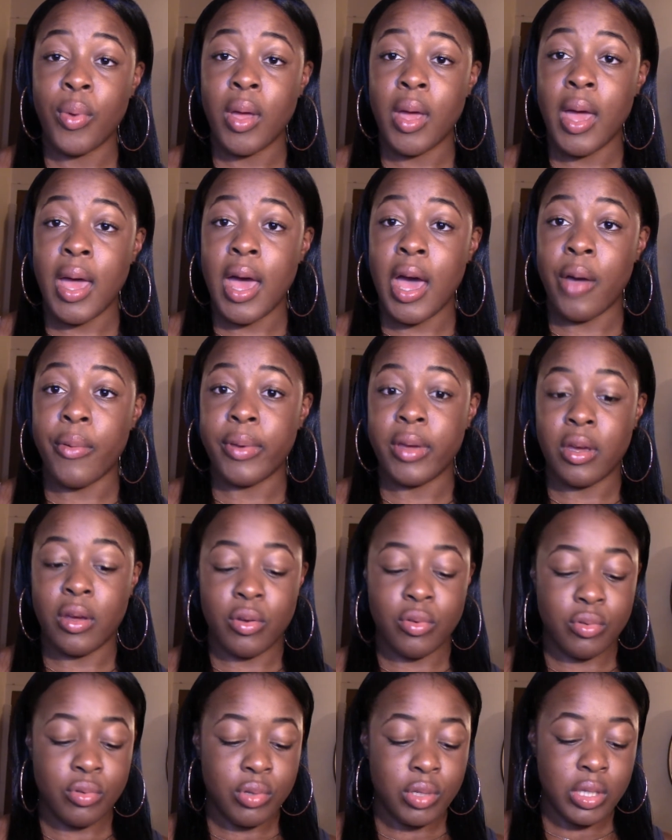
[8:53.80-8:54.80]
how it
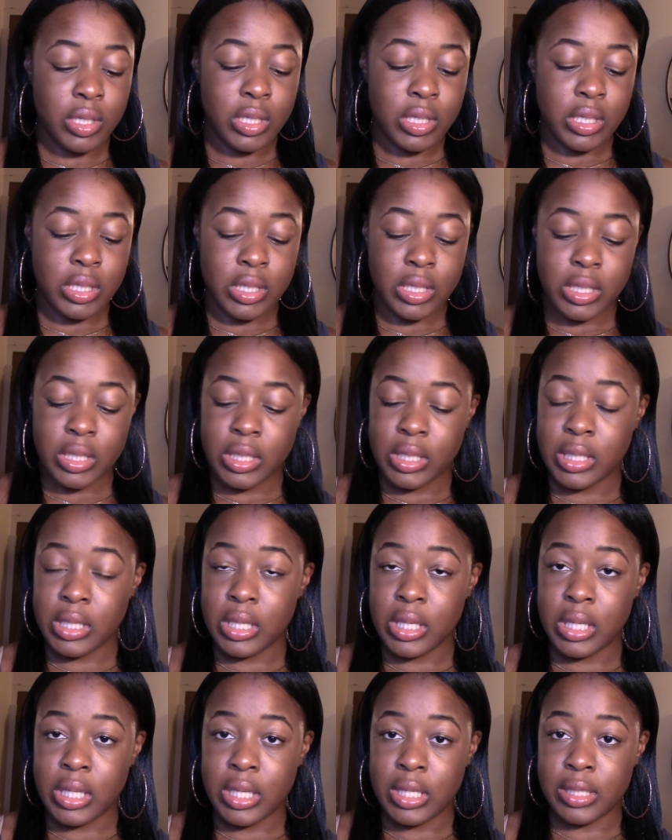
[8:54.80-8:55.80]
goes
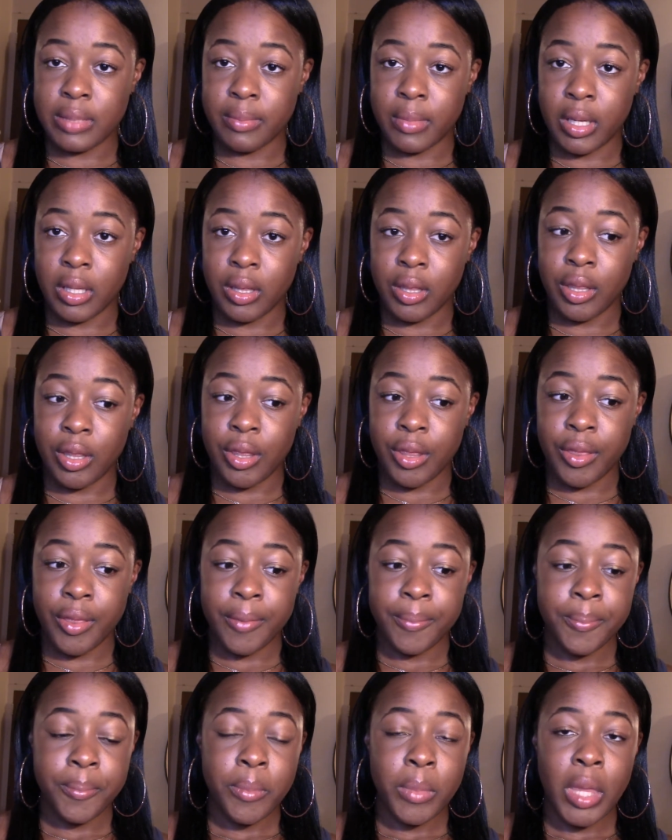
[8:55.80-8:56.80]
this month.
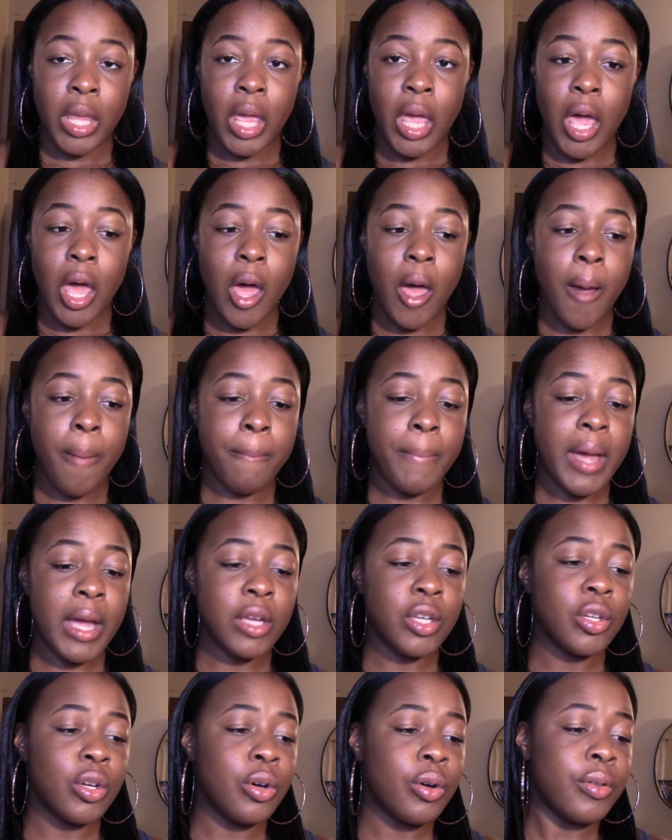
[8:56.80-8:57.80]
I
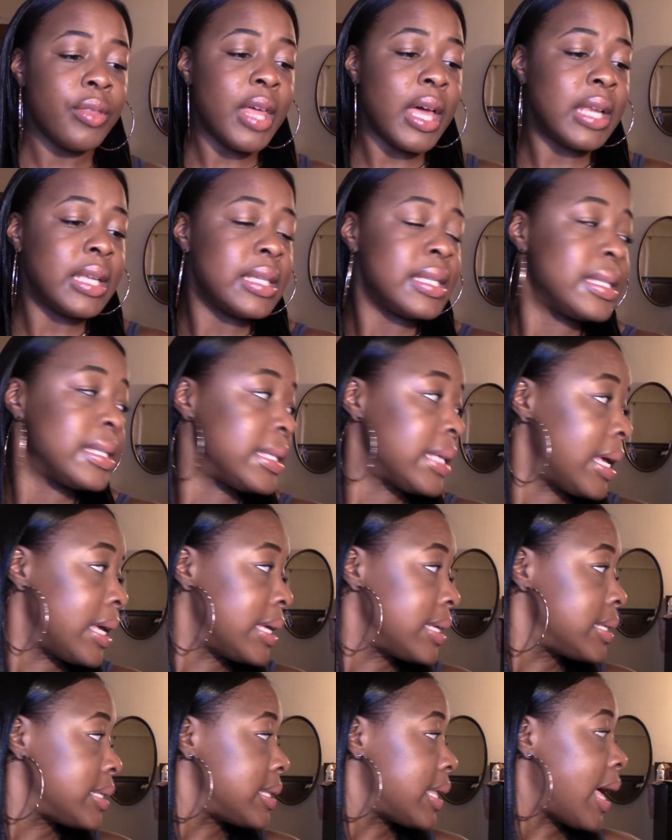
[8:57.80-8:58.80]
know that it
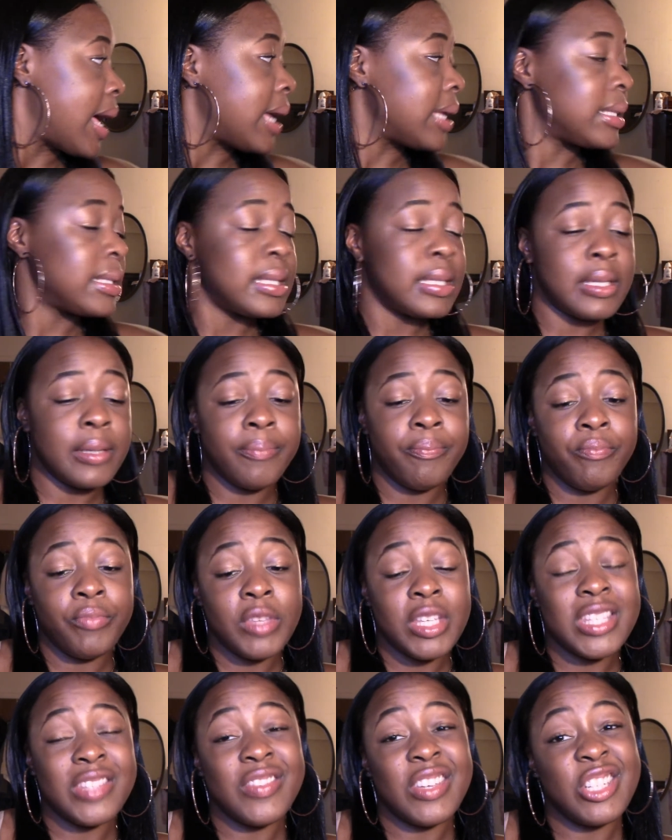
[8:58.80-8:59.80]
says that
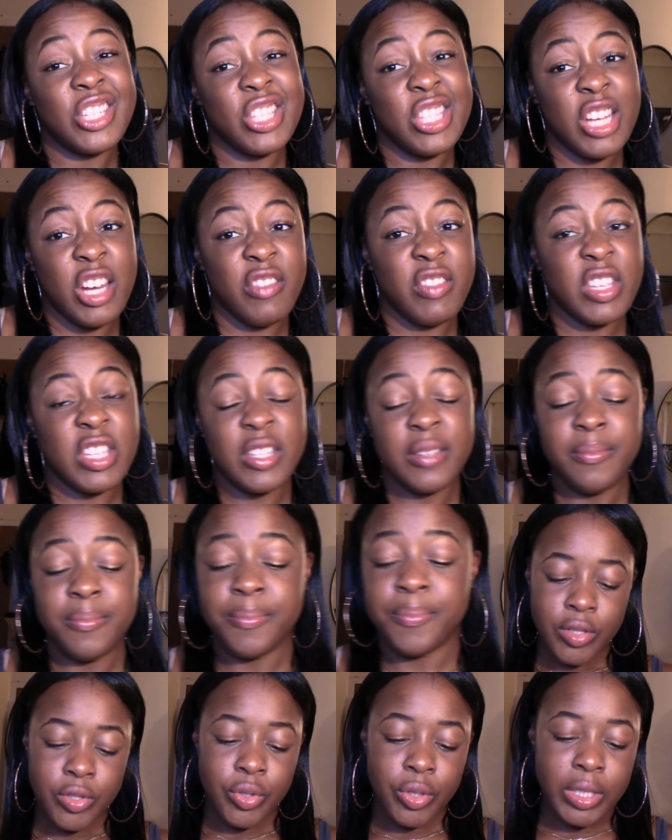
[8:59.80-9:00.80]
it's vegetarian.
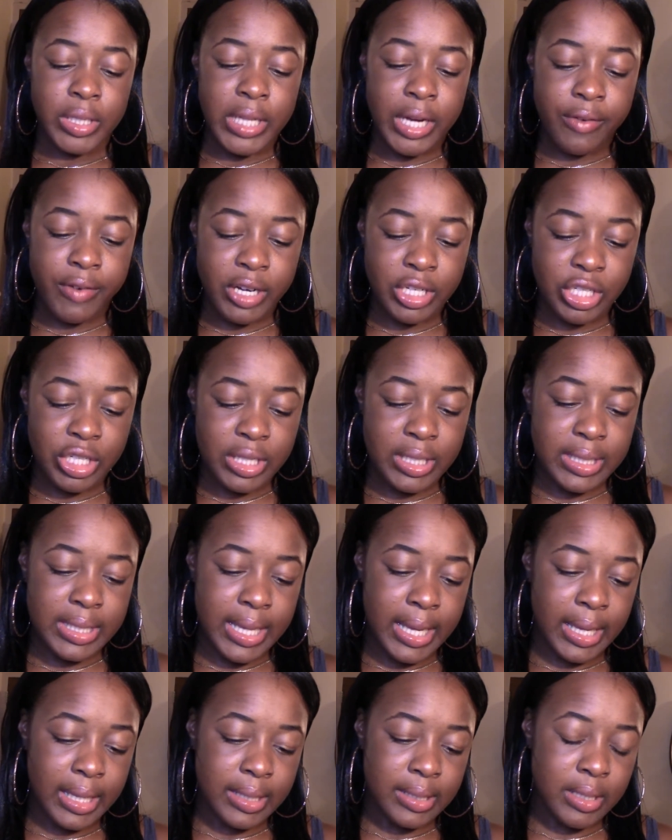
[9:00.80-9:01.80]
So the direction
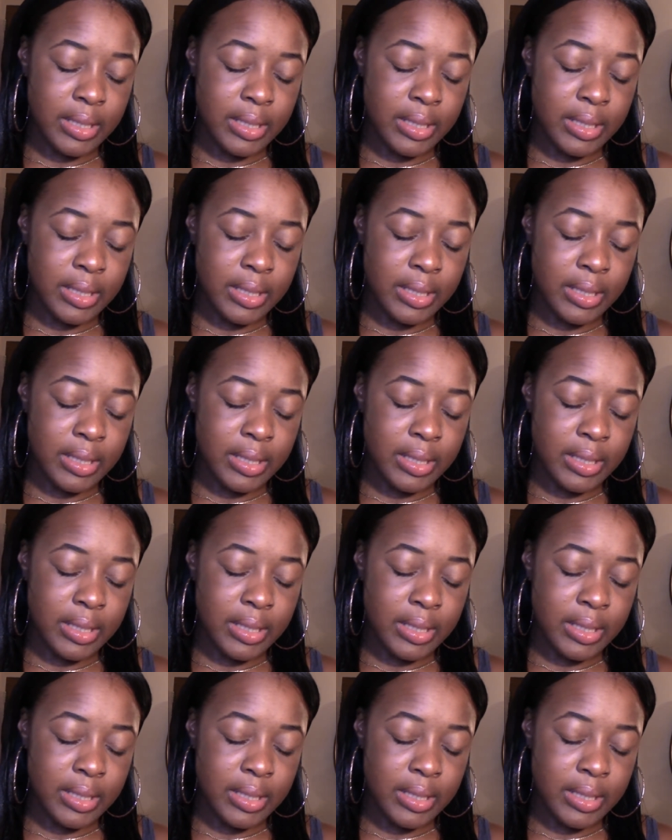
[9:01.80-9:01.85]
says,